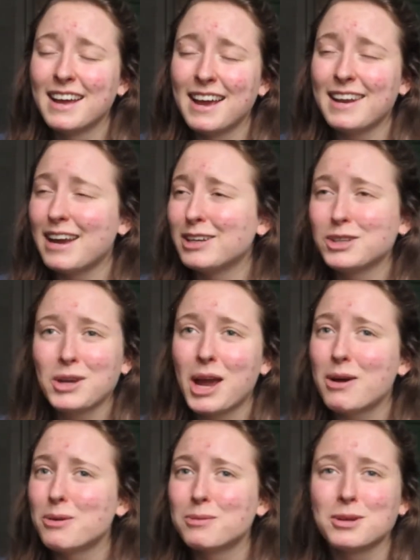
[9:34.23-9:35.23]
And I knew
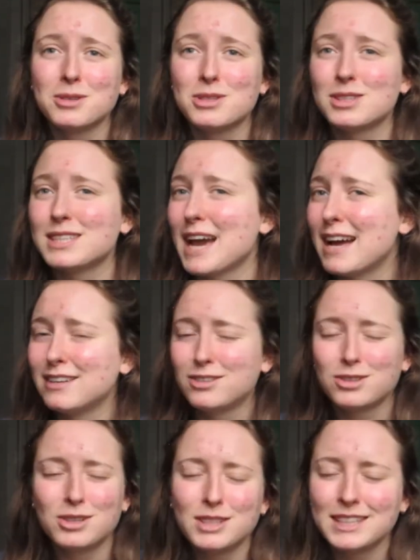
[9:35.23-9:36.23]
I'm going to get
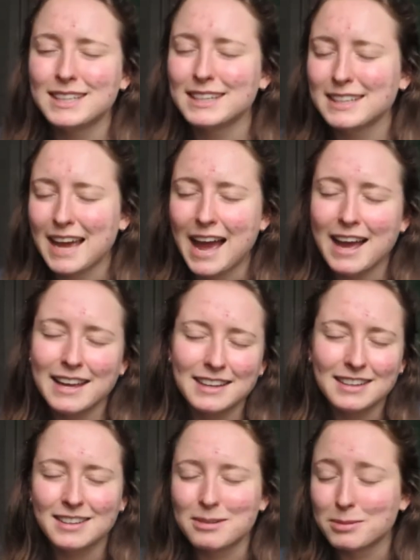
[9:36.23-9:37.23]
dirty again
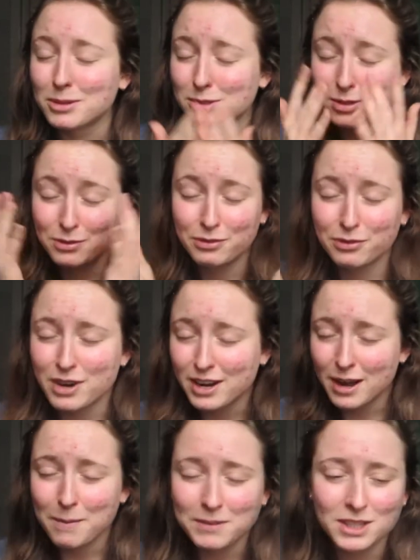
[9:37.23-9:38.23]
and I'm going to fuck
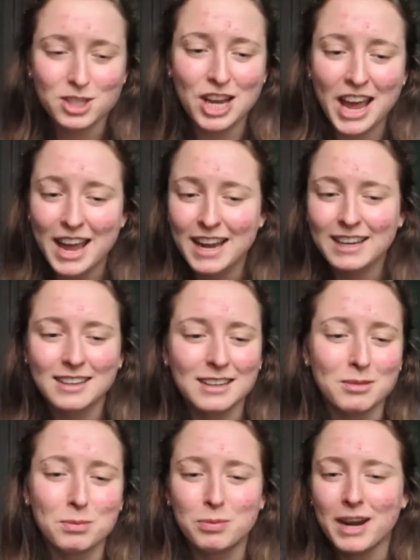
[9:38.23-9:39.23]
up the chain
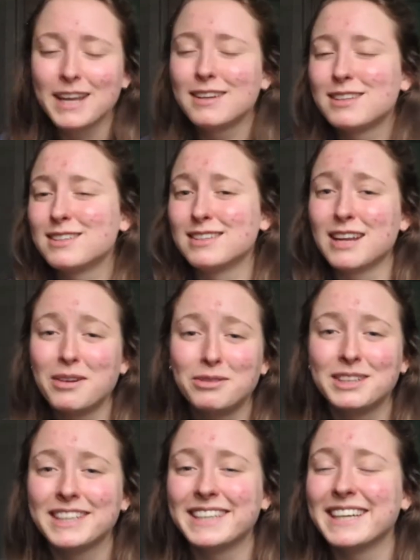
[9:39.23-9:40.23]
and brakes and
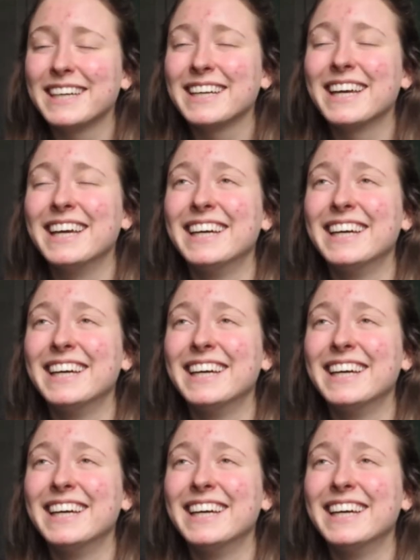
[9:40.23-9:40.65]
everything.